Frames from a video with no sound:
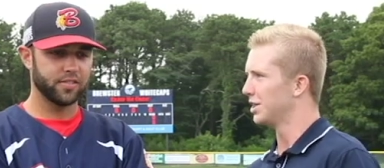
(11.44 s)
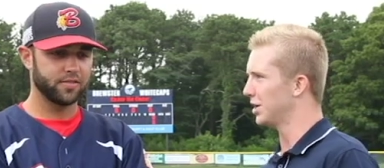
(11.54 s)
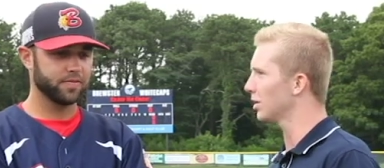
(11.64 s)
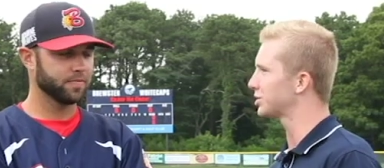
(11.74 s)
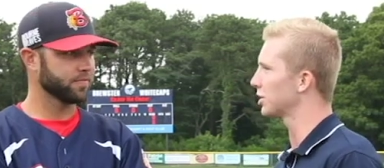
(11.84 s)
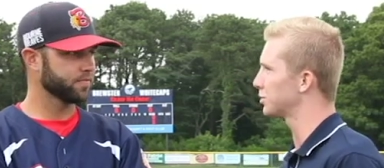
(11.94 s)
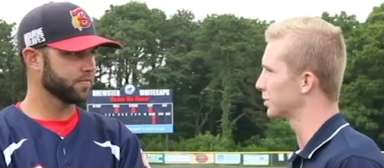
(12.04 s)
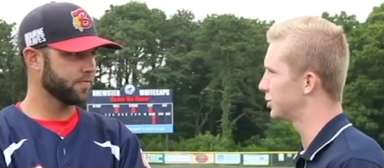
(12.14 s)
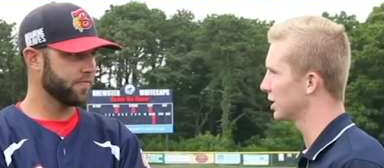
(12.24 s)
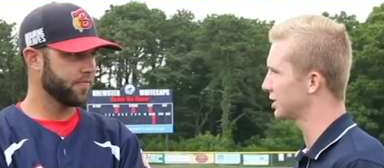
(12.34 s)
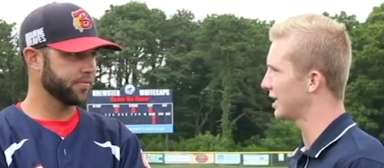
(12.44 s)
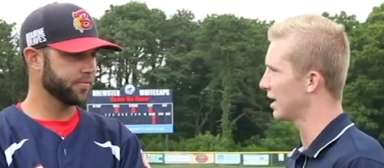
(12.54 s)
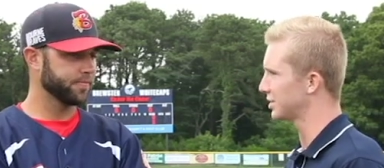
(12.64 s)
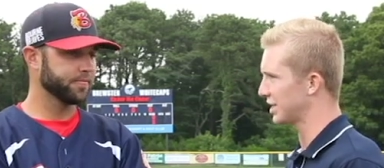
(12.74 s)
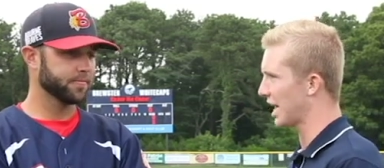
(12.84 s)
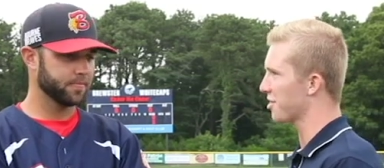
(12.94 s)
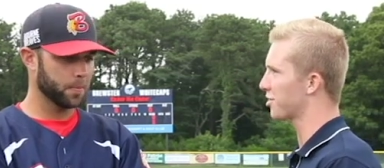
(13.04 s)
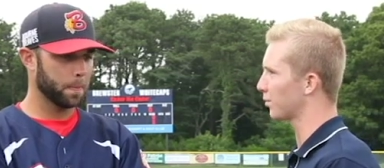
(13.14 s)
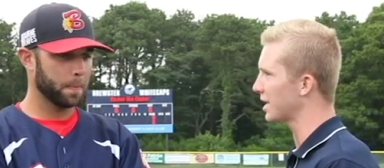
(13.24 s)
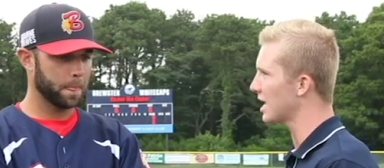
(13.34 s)
Speaker 1: the All-Stars were just announced. You got
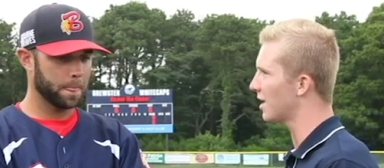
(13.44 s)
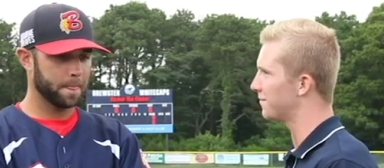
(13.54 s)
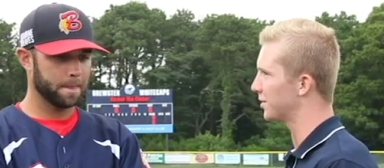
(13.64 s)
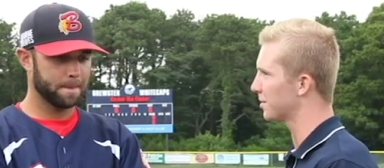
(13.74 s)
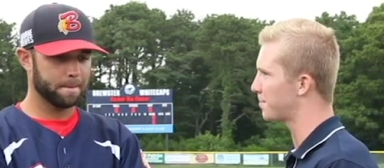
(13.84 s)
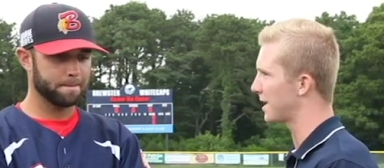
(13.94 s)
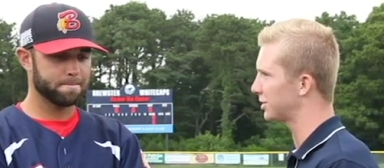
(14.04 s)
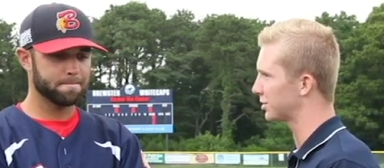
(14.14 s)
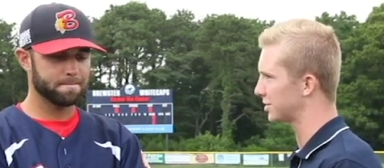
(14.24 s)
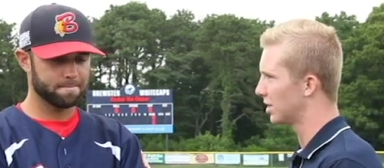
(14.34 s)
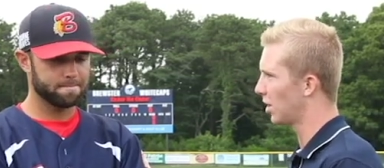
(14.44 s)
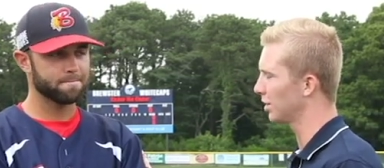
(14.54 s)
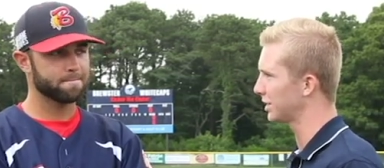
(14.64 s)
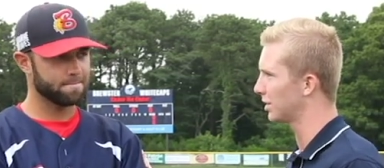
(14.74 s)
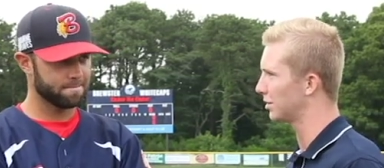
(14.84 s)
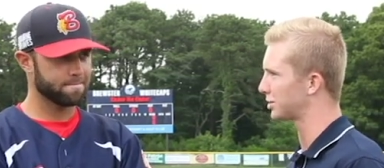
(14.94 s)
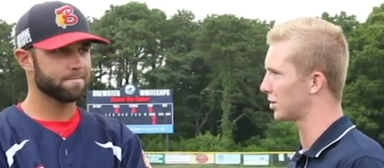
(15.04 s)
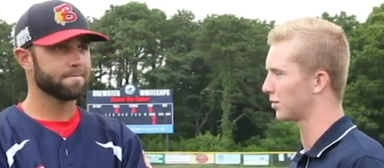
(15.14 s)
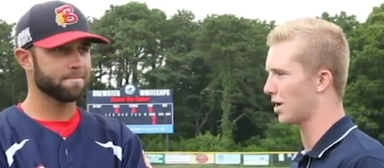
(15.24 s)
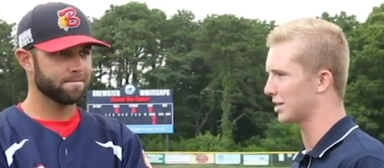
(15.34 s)
three of your pitchers on the
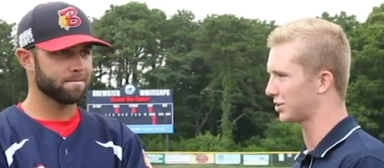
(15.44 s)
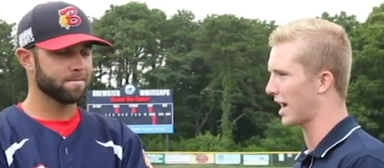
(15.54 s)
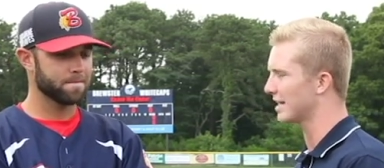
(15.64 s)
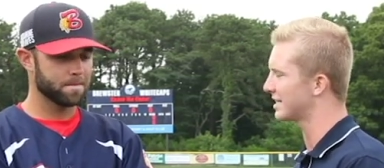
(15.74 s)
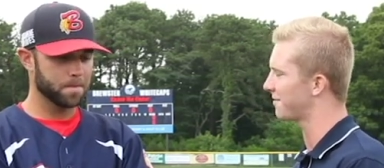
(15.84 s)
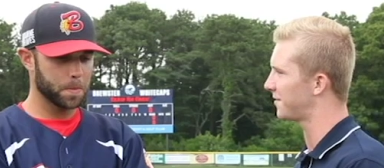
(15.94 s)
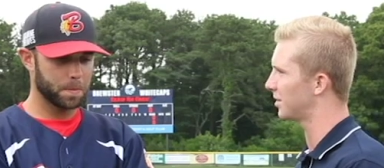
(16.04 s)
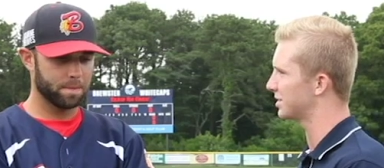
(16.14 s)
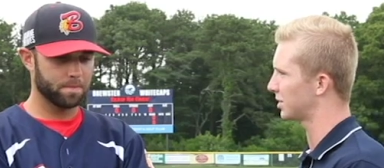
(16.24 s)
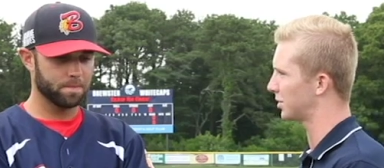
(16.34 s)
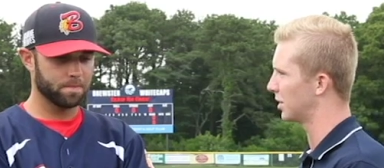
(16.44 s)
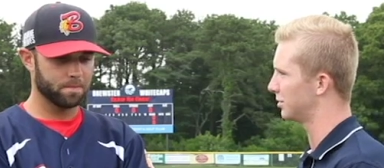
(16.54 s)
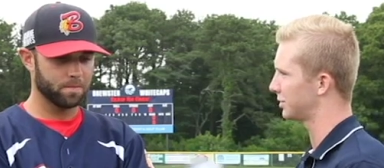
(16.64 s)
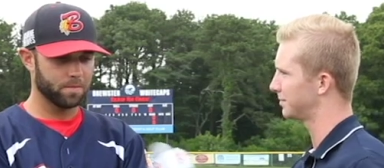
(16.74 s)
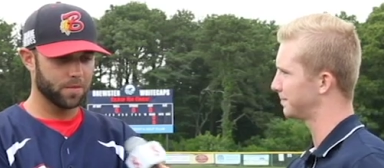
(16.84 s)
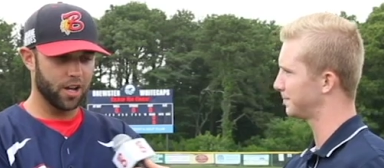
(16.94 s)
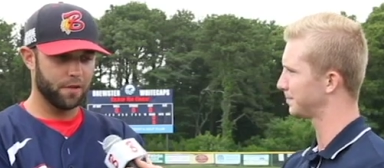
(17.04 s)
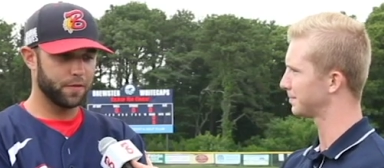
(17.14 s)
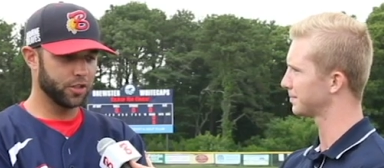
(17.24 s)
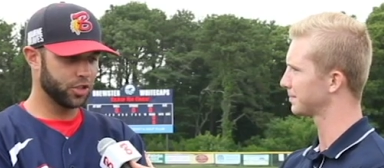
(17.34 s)
All-Star roster. How does that feel as your coach?
Speaker 2: Oh,
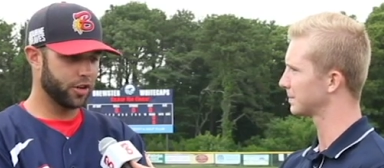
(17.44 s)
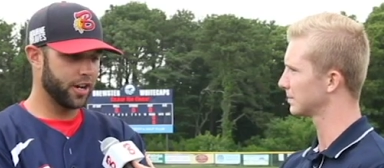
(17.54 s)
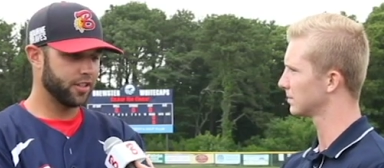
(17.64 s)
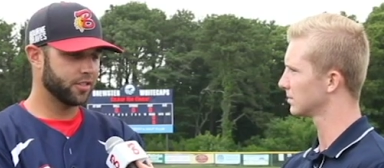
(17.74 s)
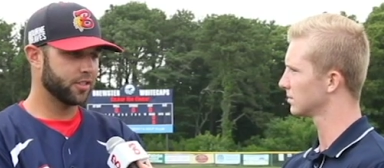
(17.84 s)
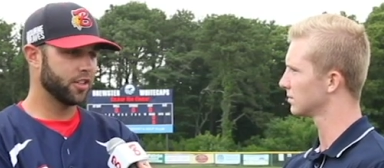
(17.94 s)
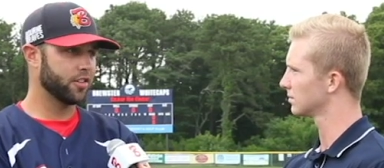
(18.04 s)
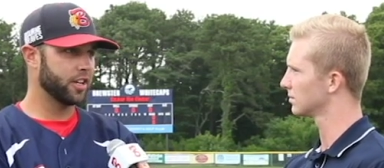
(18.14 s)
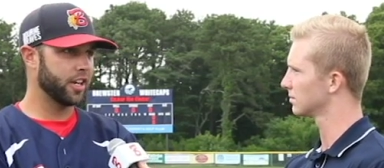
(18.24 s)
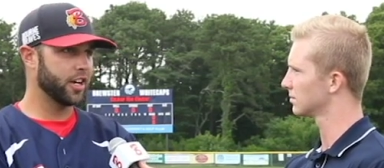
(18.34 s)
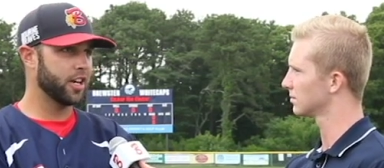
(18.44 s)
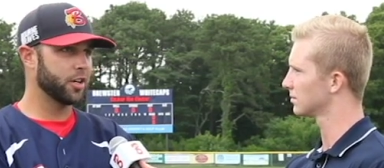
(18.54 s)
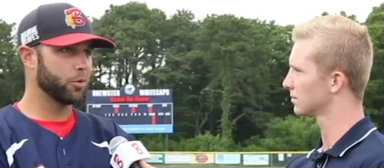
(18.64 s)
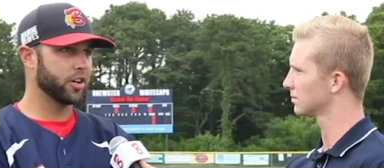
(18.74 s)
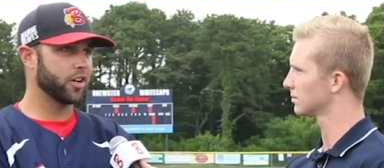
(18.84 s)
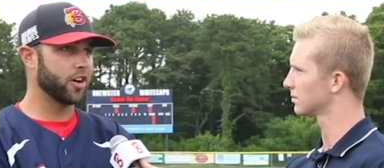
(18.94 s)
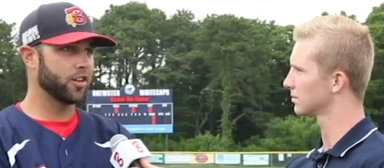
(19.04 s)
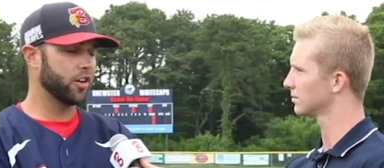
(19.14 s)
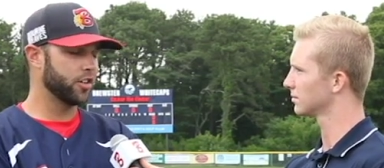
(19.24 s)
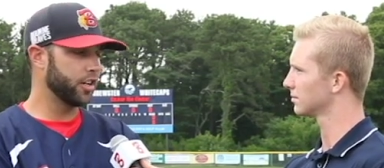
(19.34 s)
it feels great. You know, they, uh, they work
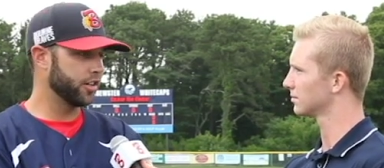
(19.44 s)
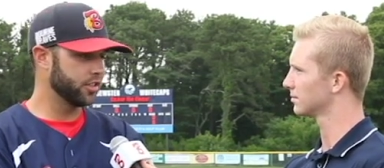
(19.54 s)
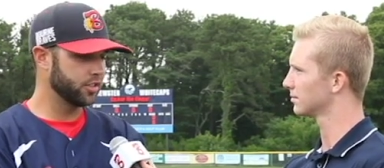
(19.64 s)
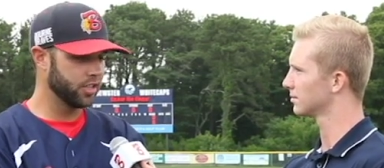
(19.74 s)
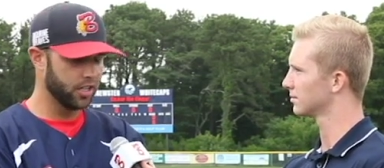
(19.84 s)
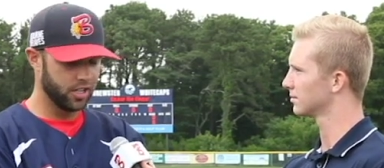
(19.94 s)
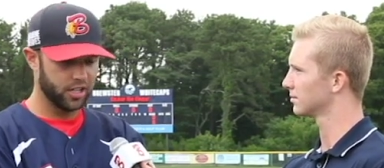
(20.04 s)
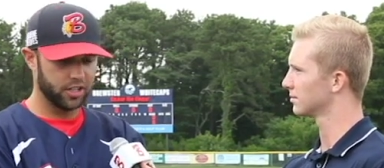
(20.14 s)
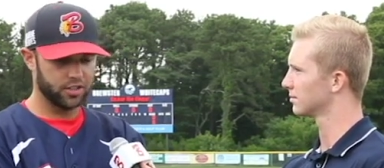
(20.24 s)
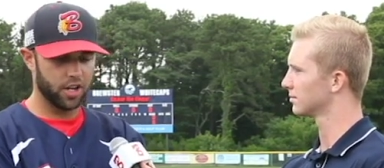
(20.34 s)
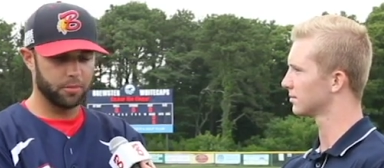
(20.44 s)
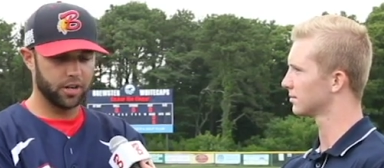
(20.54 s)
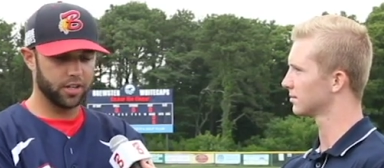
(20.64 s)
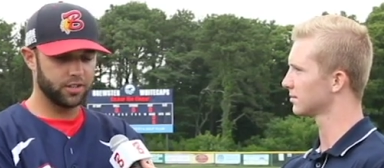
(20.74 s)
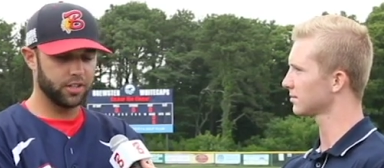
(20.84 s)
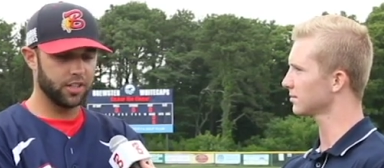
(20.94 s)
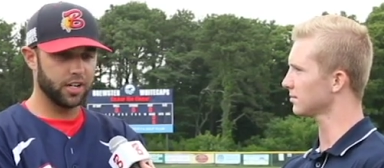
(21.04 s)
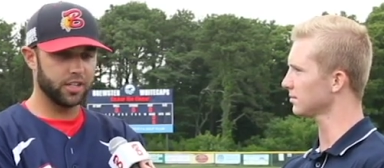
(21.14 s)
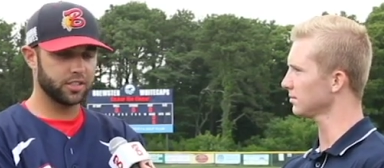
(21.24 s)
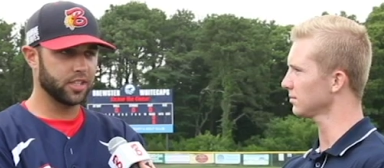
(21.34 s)
hard all year and in summer, and it's see
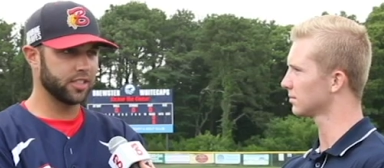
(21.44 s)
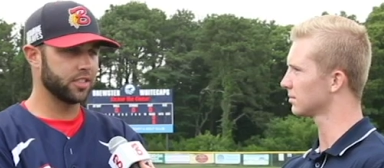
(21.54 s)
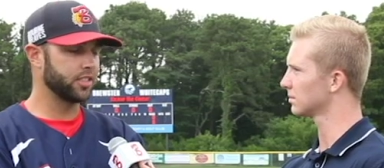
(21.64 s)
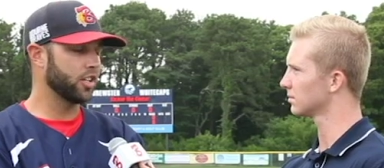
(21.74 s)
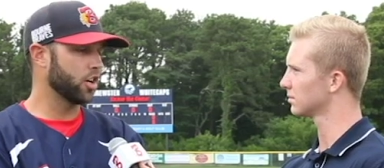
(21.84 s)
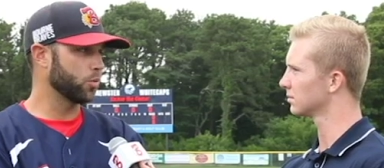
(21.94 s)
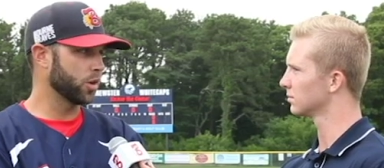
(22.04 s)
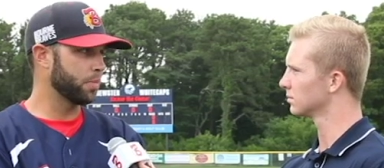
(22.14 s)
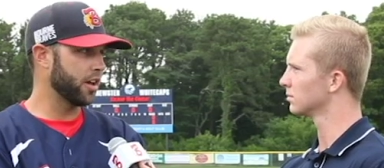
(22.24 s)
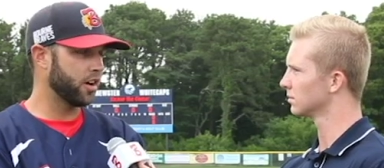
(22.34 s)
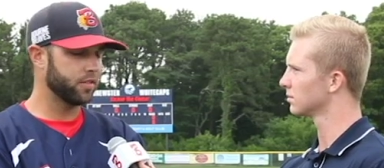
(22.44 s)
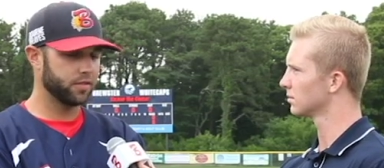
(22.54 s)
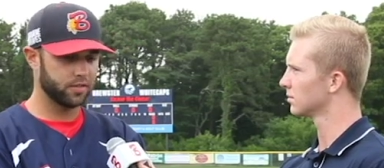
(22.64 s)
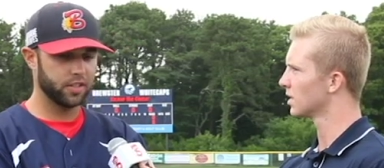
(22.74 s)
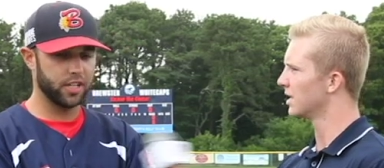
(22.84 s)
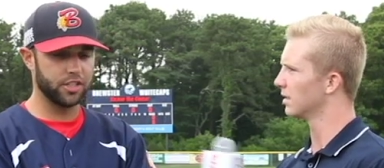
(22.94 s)
the, it's nice to see the hard work pay off, and